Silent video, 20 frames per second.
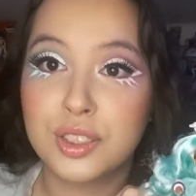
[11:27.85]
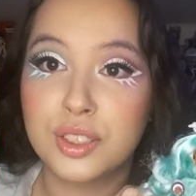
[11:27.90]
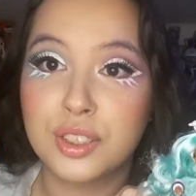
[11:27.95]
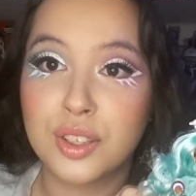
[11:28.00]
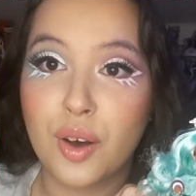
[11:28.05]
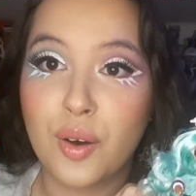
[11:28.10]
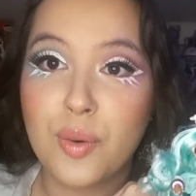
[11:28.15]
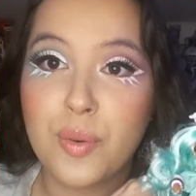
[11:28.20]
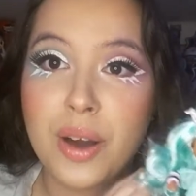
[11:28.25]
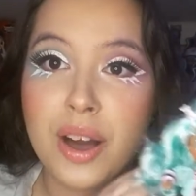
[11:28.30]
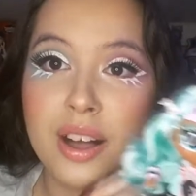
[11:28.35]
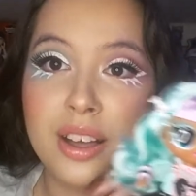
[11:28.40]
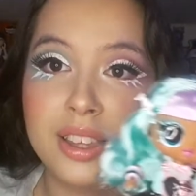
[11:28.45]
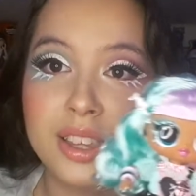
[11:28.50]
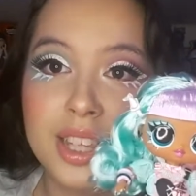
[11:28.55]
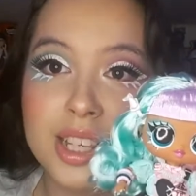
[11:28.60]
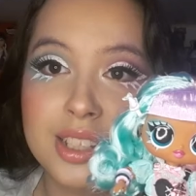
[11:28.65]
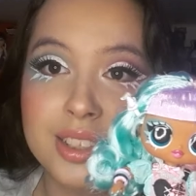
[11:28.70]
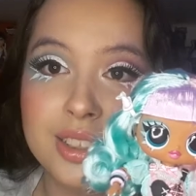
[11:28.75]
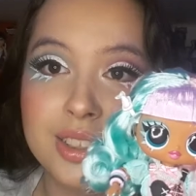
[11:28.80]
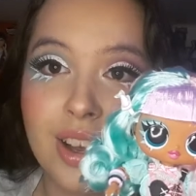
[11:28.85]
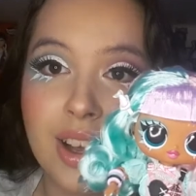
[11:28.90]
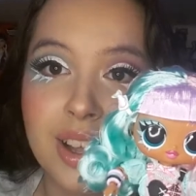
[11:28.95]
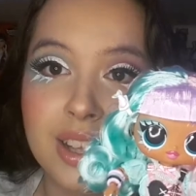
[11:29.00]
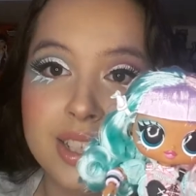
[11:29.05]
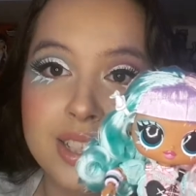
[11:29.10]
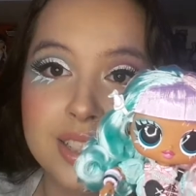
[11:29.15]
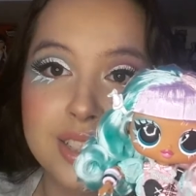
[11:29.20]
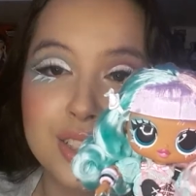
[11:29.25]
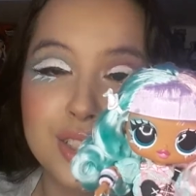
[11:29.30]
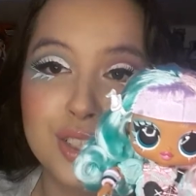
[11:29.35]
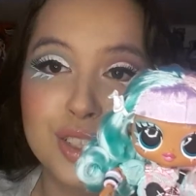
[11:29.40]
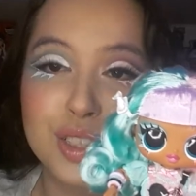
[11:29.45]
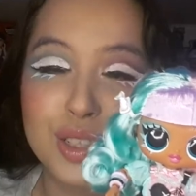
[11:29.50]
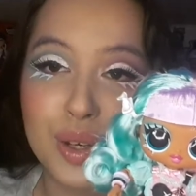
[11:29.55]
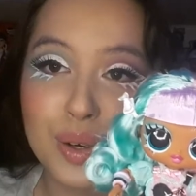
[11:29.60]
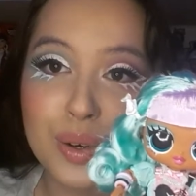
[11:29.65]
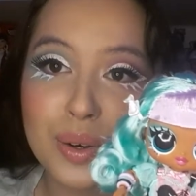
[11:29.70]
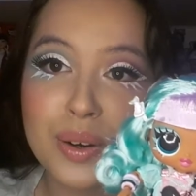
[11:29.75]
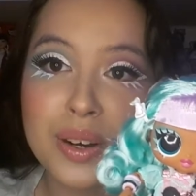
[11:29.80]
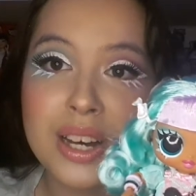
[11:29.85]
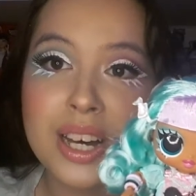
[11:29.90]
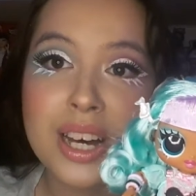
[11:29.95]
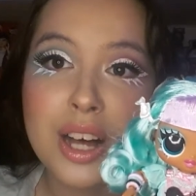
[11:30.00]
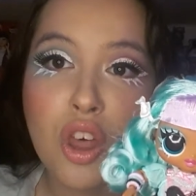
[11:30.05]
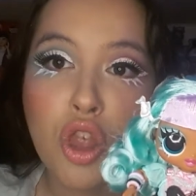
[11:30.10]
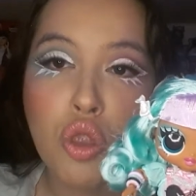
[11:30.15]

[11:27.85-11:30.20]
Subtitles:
so well. This doll is so